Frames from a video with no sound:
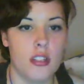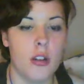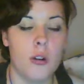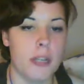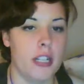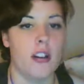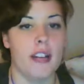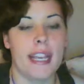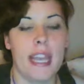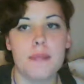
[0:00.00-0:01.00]
oh my god,
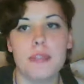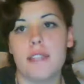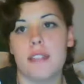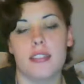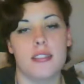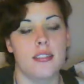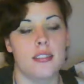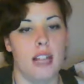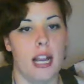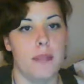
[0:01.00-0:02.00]
I can't believe that this is
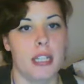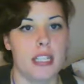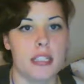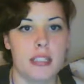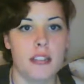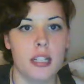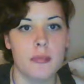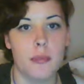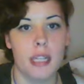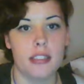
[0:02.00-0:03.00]
still happening. It's talking
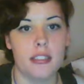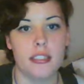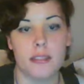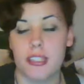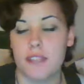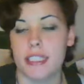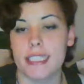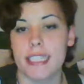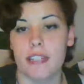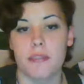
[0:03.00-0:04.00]
about specifically
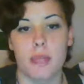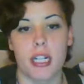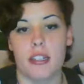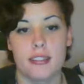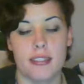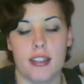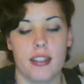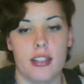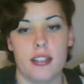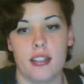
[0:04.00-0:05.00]
Native Americans
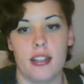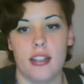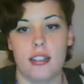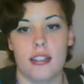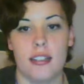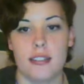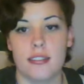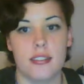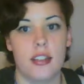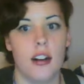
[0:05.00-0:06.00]
because
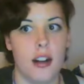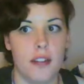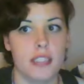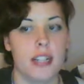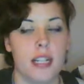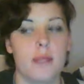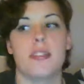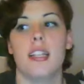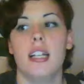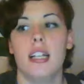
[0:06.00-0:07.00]
oftentimes
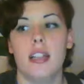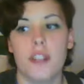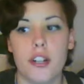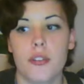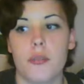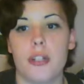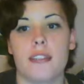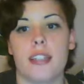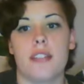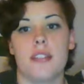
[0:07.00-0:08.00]
they're the ones
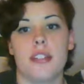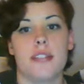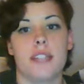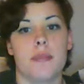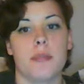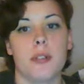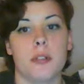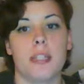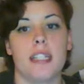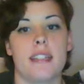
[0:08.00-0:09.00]
that get stereotyped the
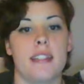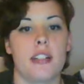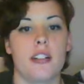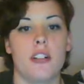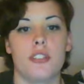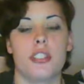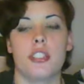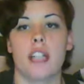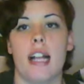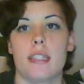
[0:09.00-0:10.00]
most because their
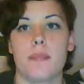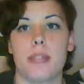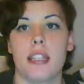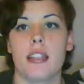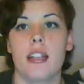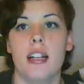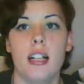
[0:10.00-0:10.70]
culture has been,